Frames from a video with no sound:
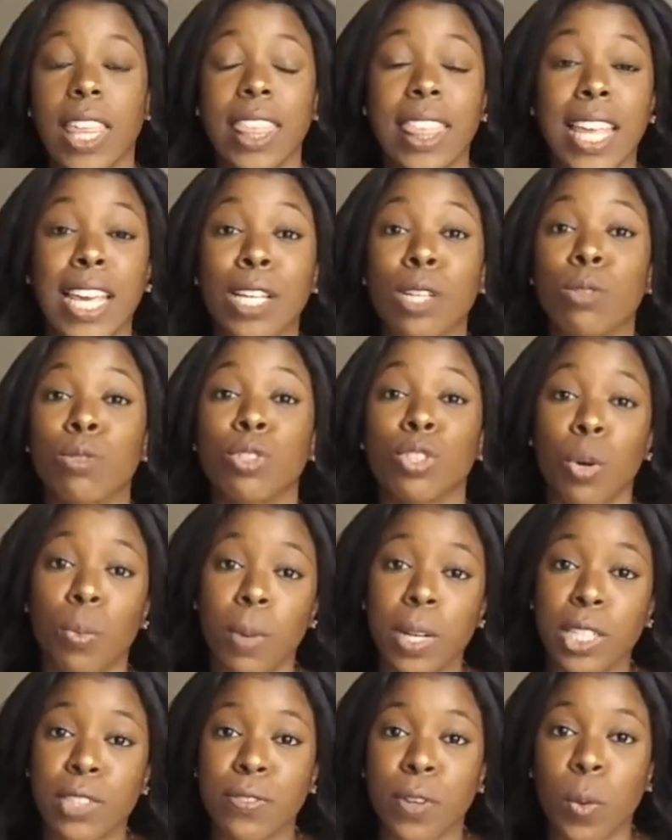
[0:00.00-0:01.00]
Thank you so
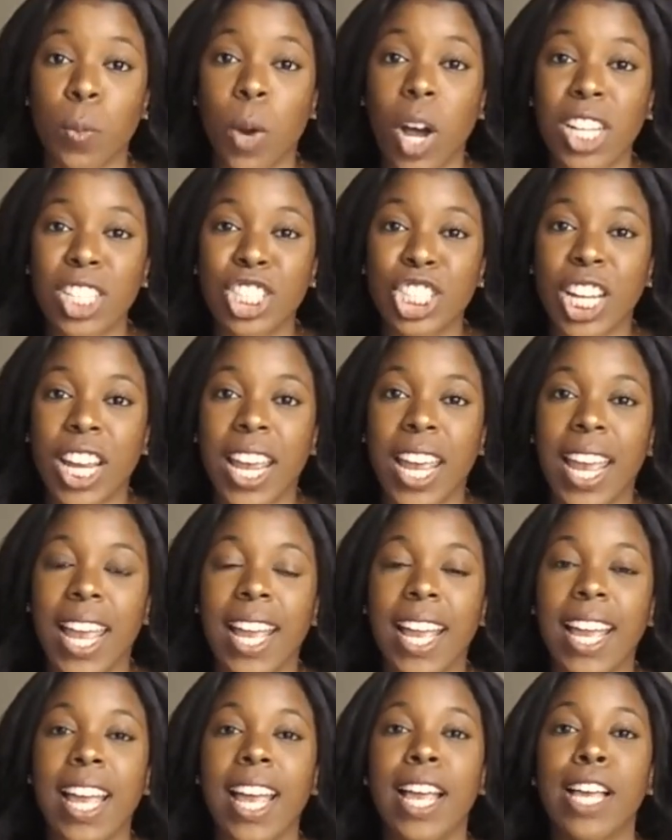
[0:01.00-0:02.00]
much for watching.